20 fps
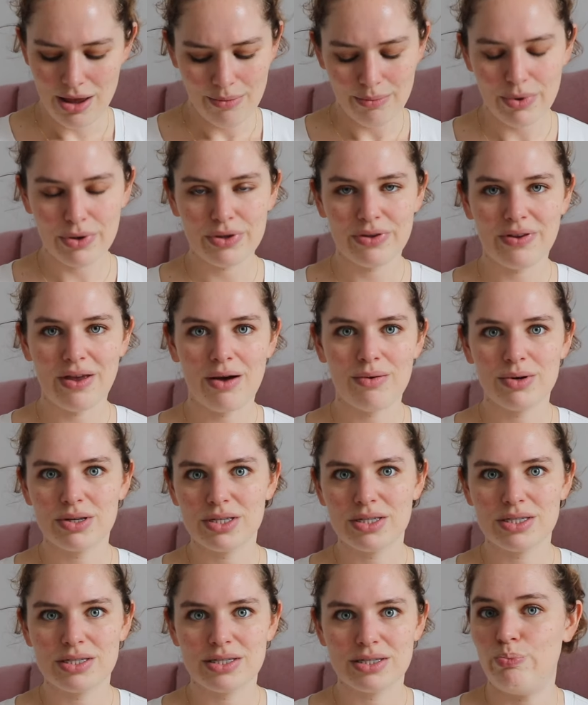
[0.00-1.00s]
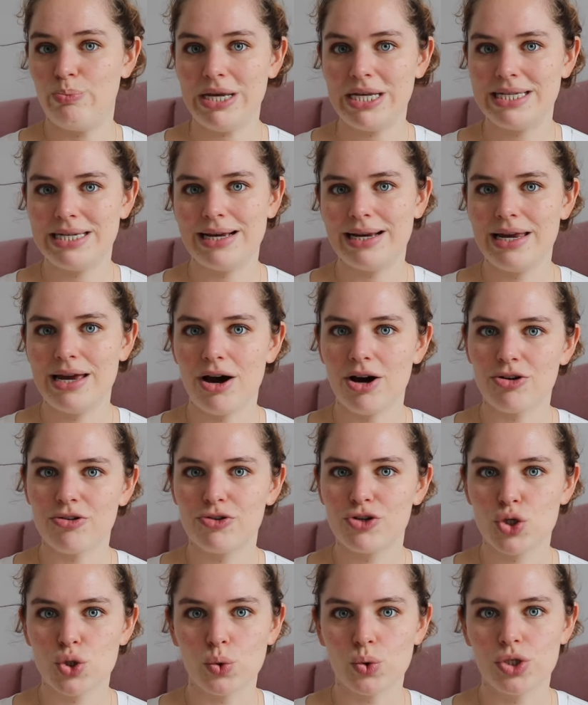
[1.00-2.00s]
but I was basically out
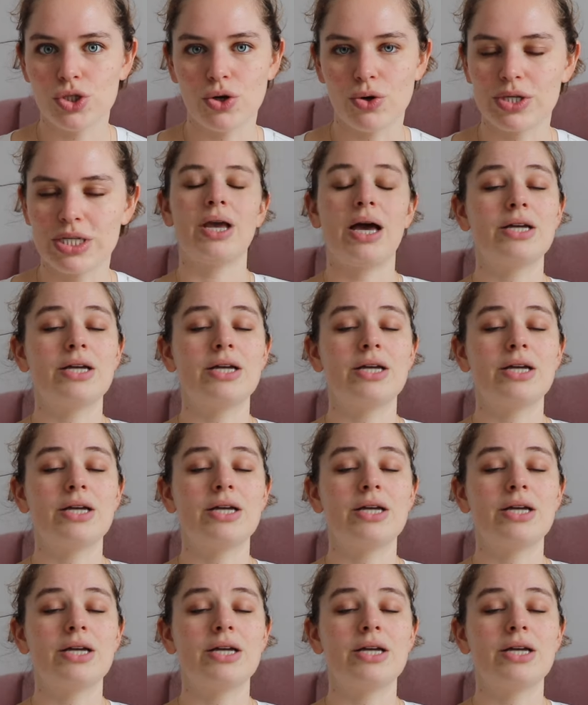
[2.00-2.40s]
of short socks.